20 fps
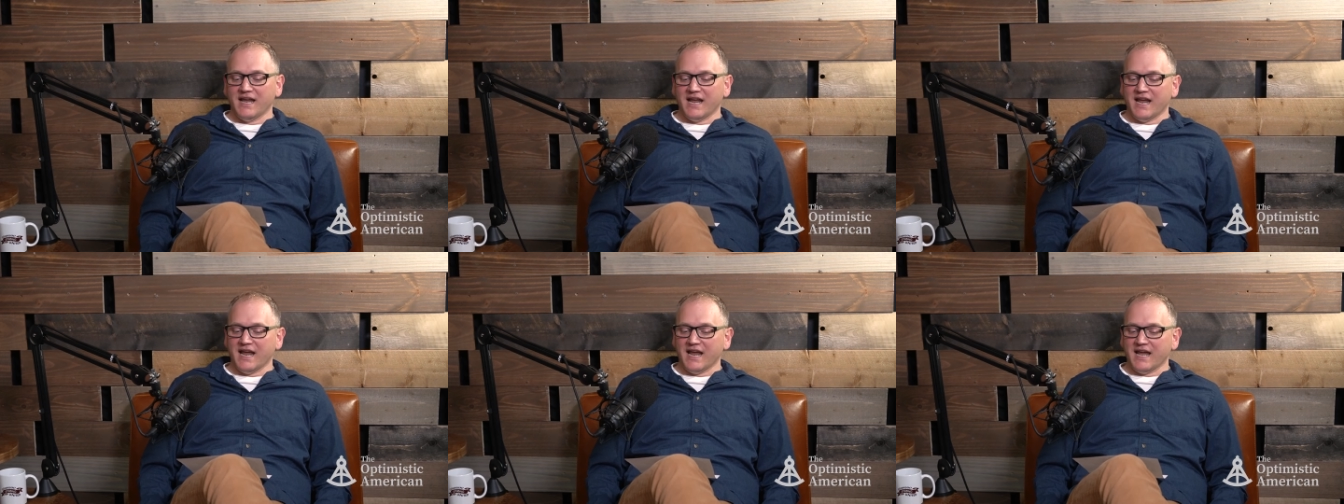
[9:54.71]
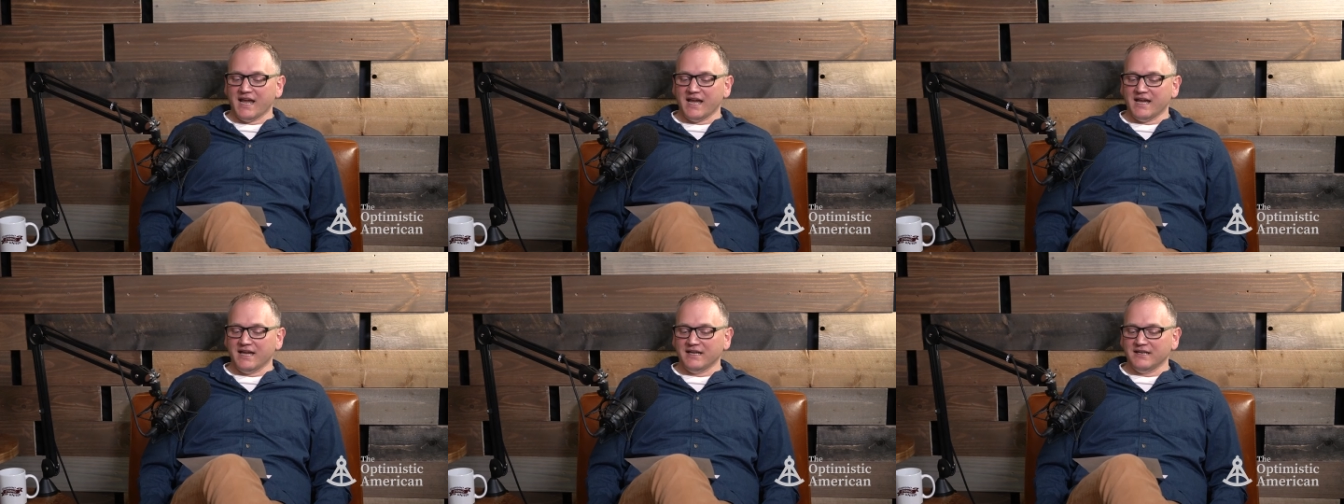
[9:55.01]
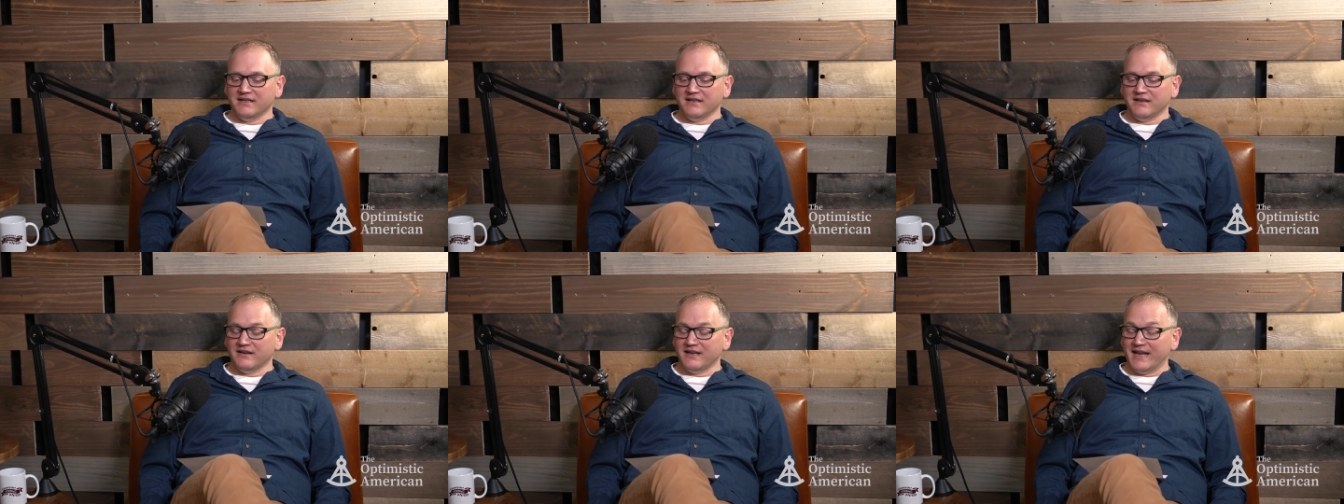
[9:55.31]

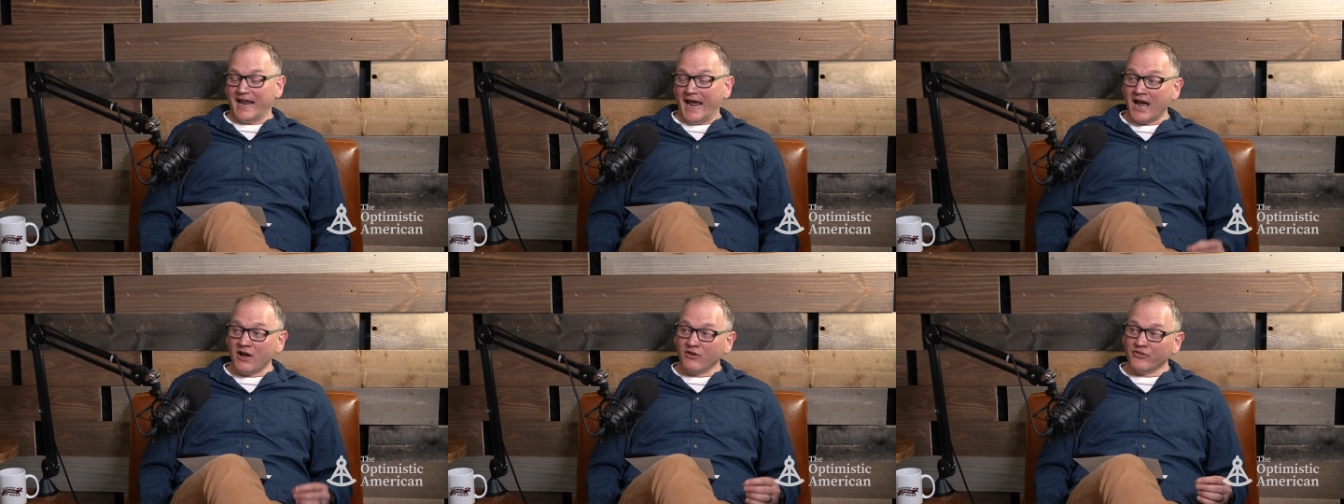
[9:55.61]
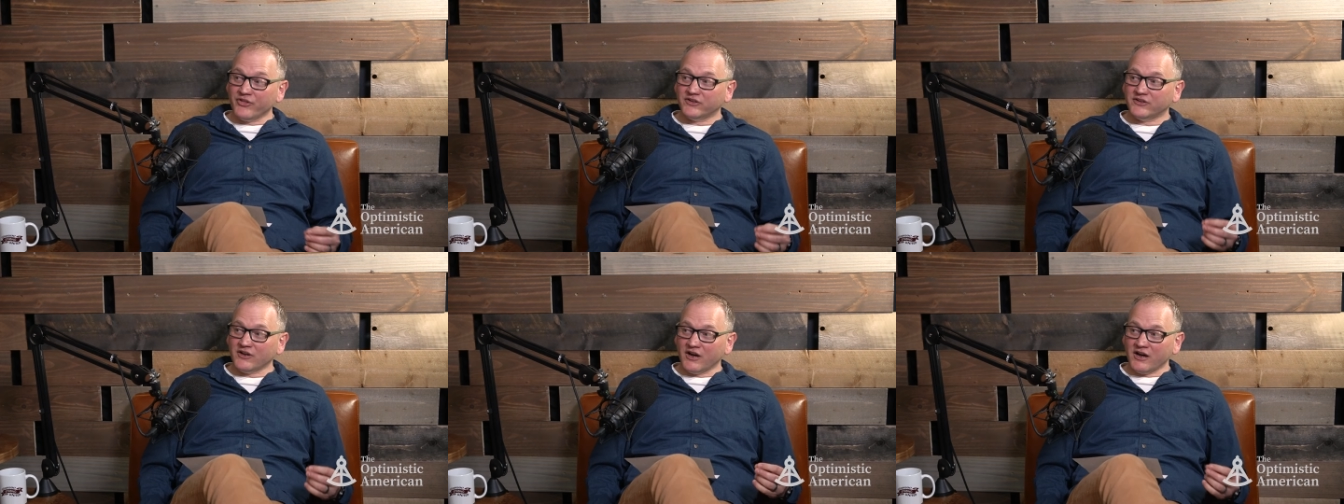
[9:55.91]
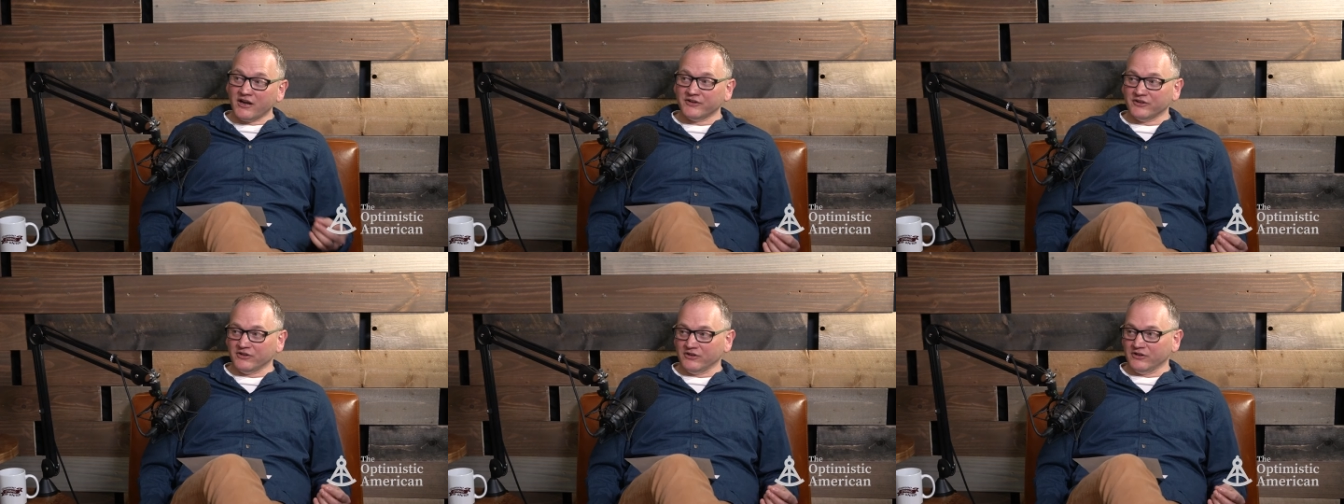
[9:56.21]
And now the
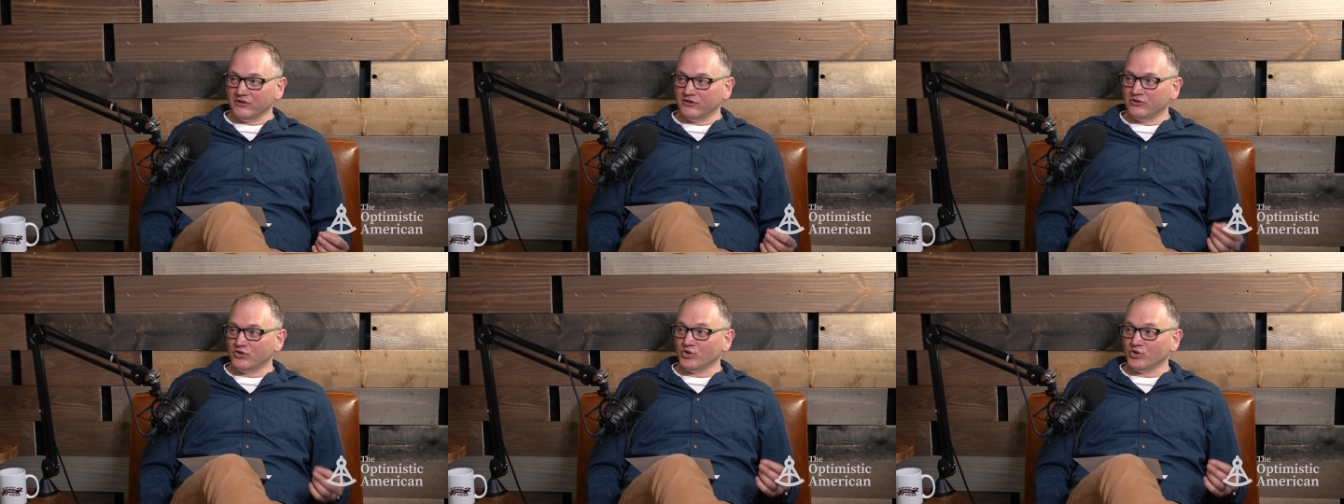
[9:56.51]
daughter